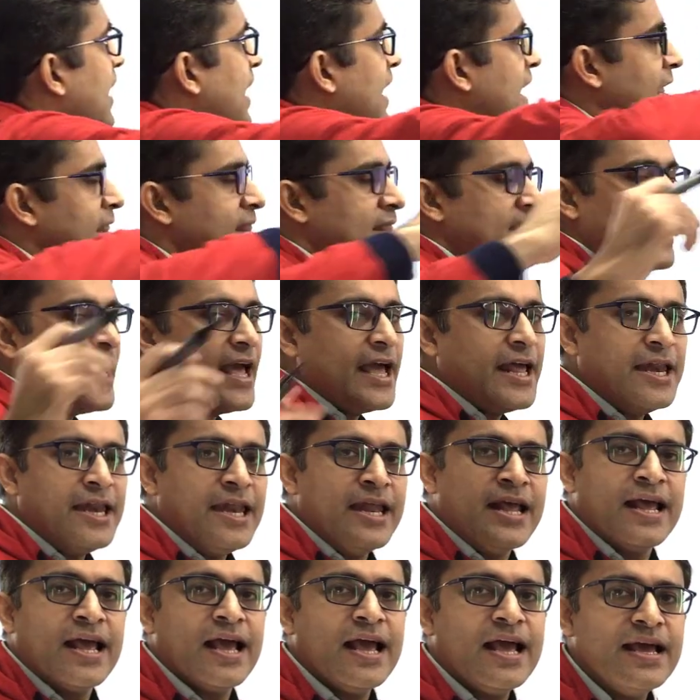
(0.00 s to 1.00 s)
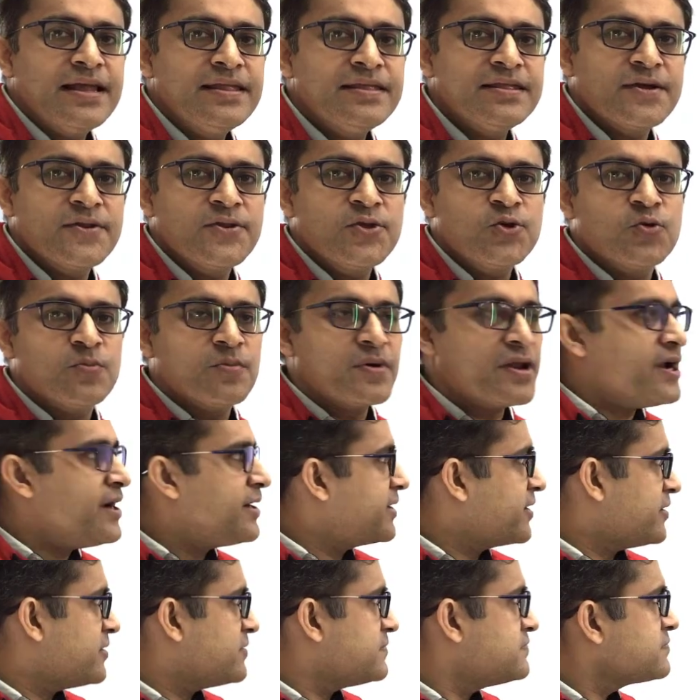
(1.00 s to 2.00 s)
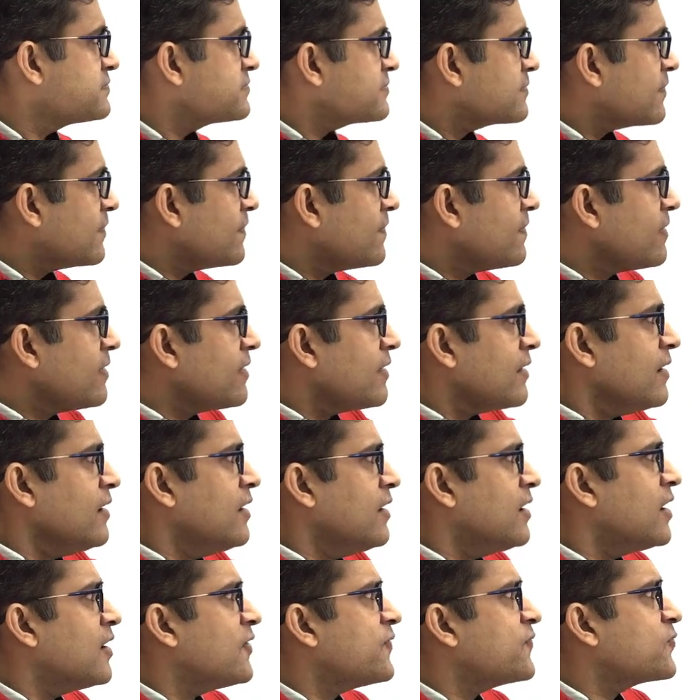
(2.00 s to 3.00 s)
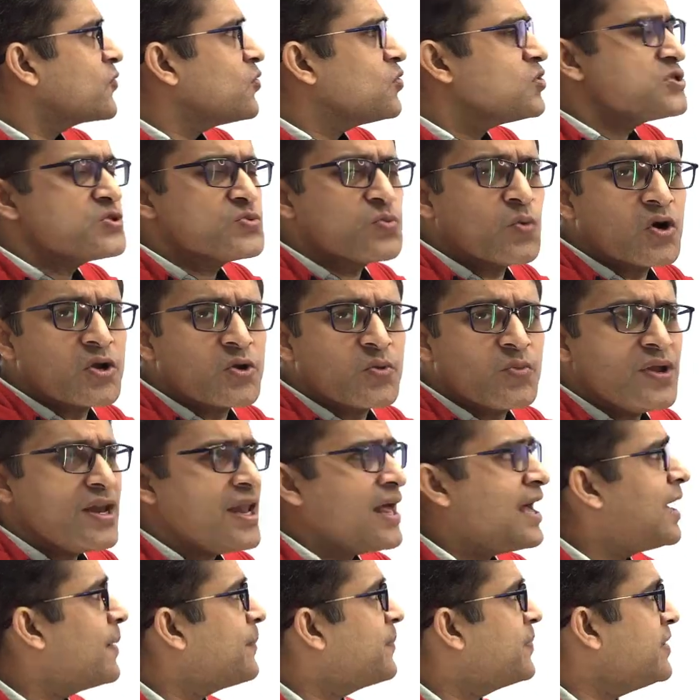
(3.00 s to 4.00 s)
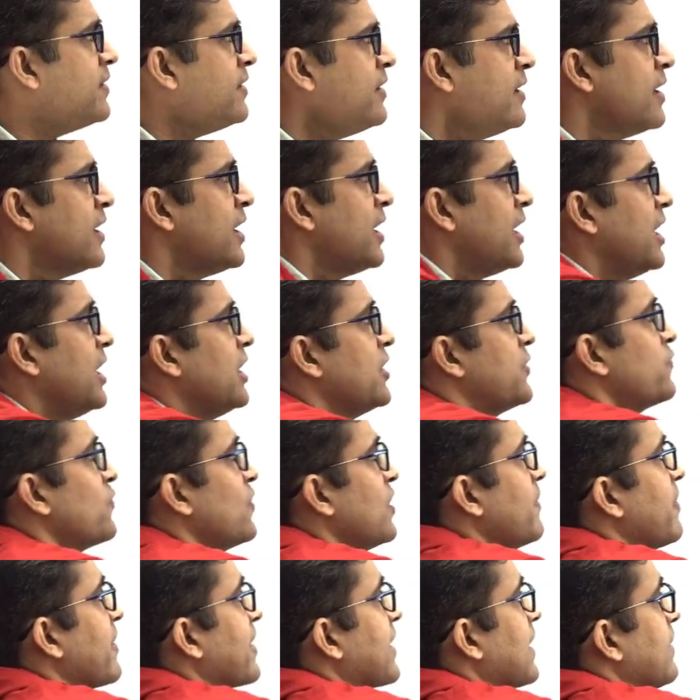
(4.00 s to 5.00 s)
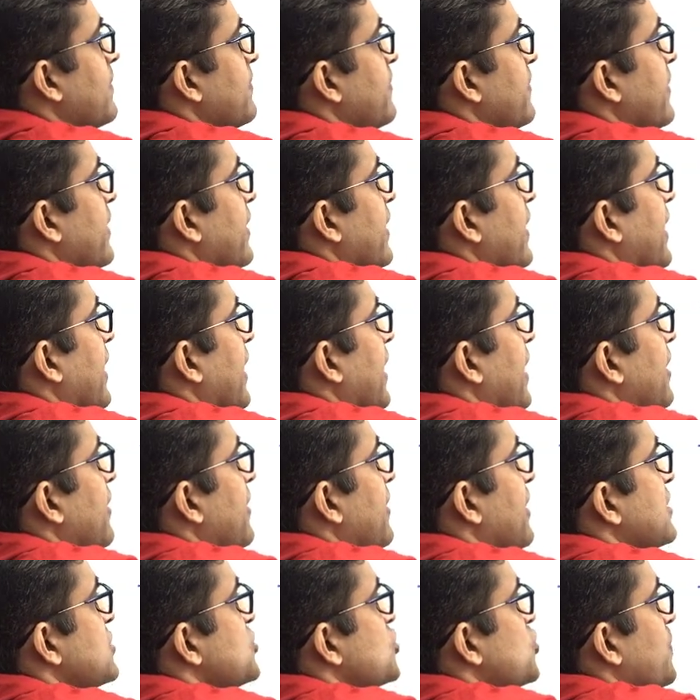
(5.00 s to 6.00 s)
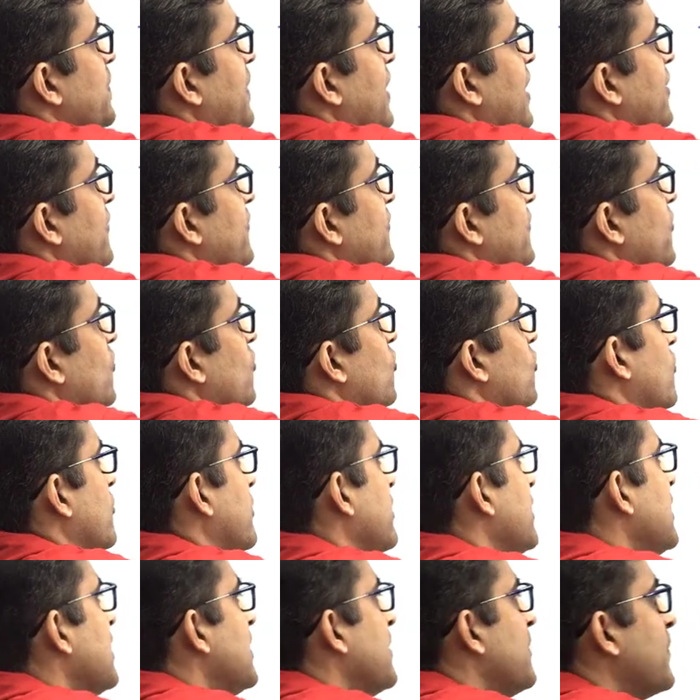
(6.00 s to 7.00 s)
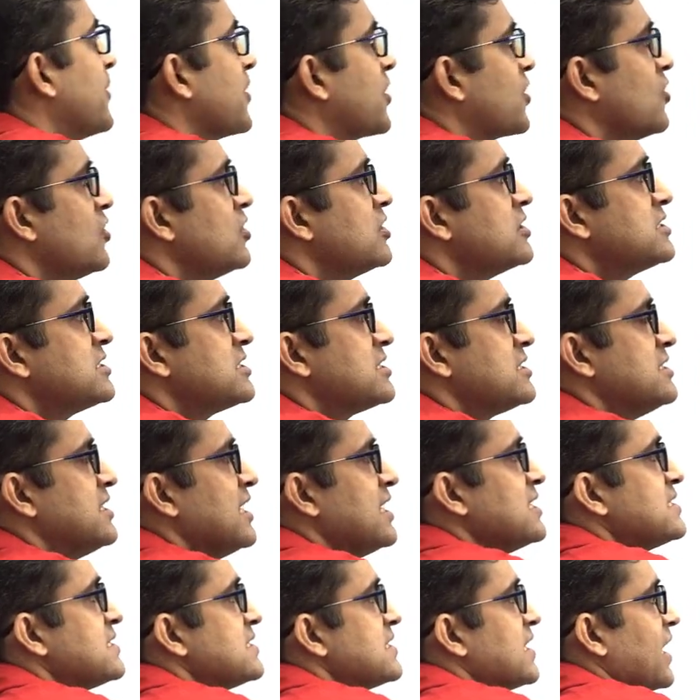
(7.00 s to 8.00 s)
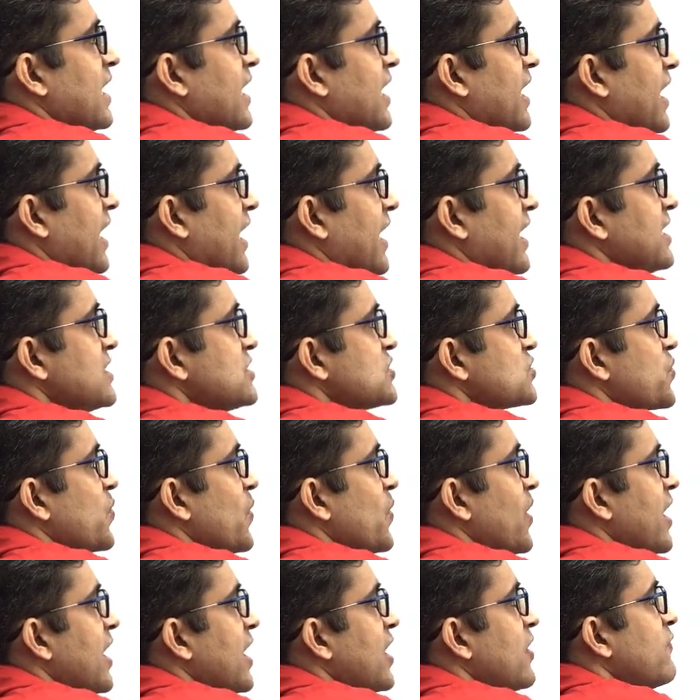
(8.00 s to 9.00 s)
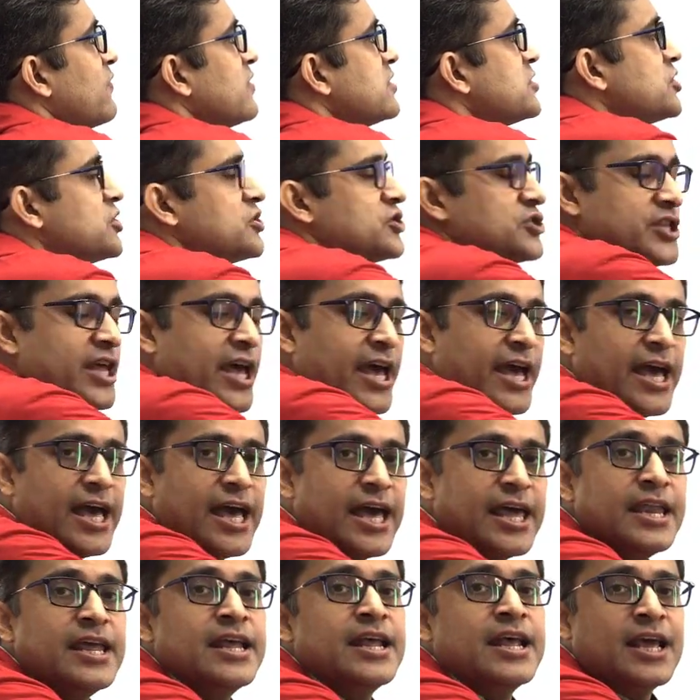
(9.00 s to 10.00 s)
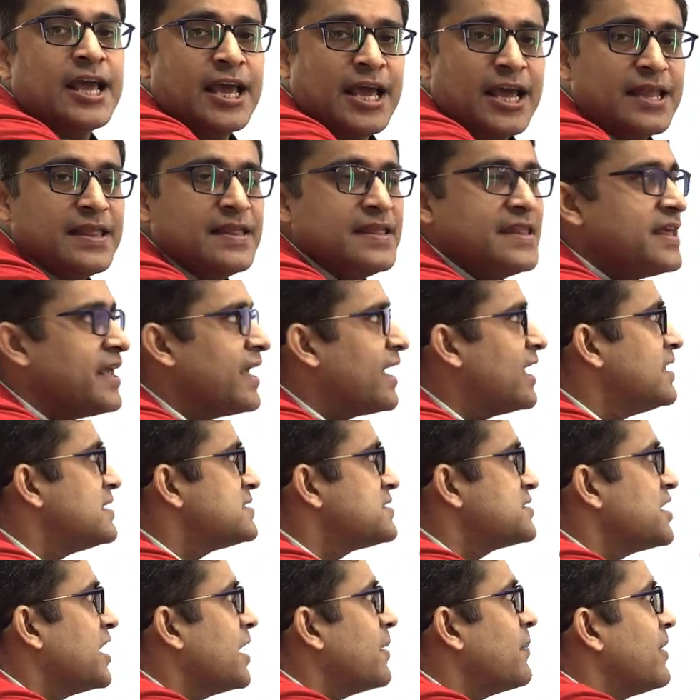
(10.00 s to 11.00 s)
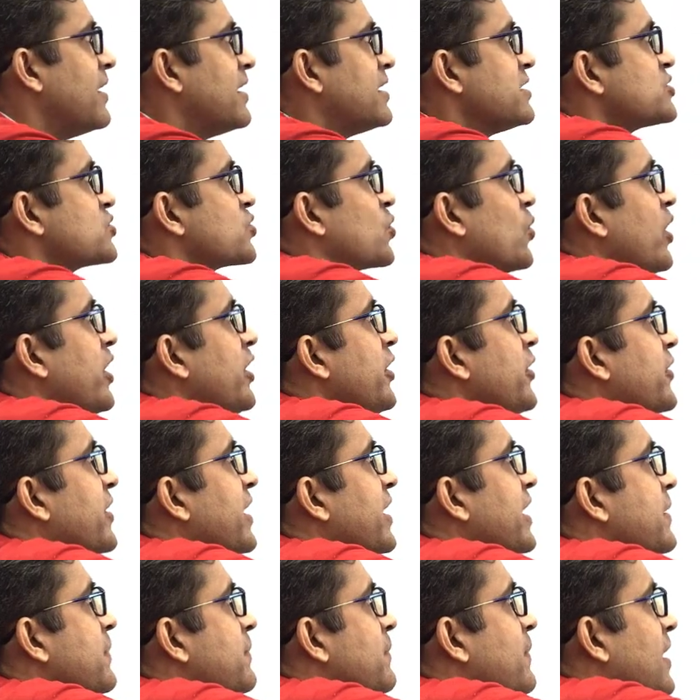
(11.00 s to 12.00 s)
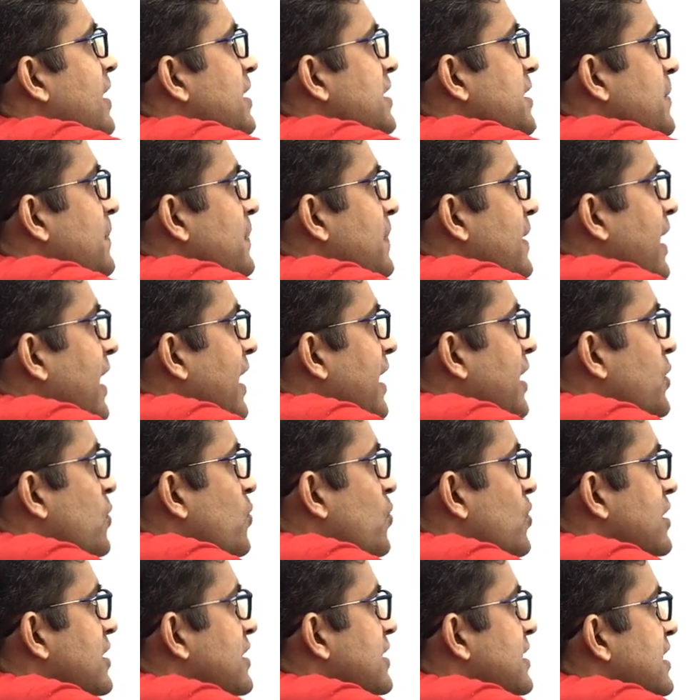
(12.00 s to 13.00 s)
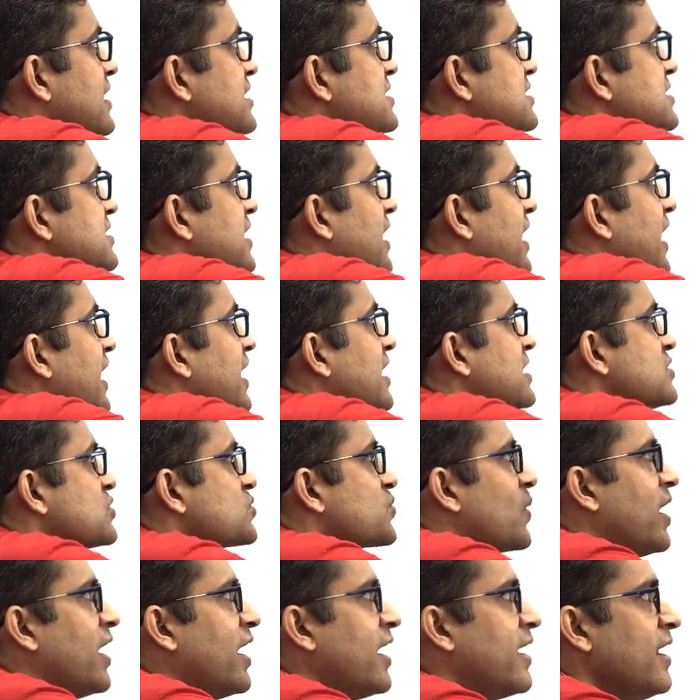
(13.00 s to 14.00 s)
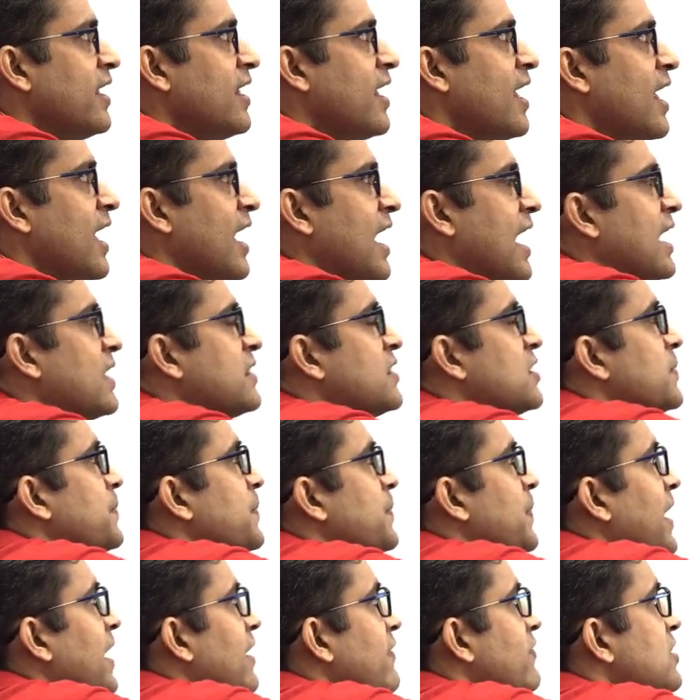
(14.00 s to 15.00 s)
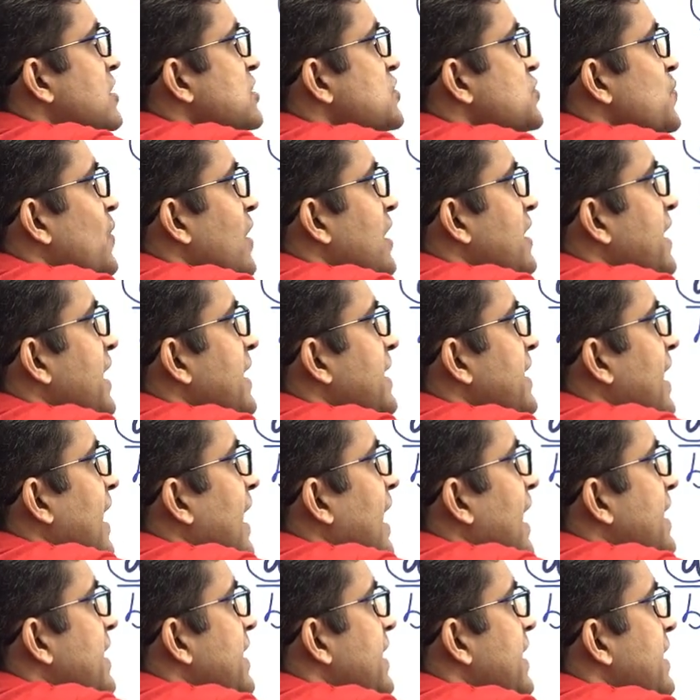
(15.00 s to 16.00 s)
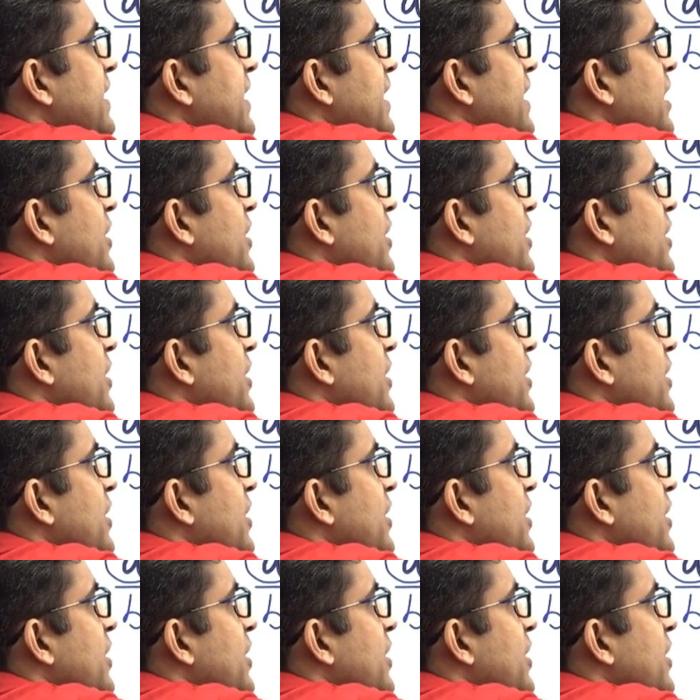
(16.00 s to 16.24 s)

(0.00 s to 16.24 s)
And then in the numerator, of course, what will happen? It will become a raised to power 4 because this a square which is there in the LCM, it is going to get multiplied with this a square and the powers will get added.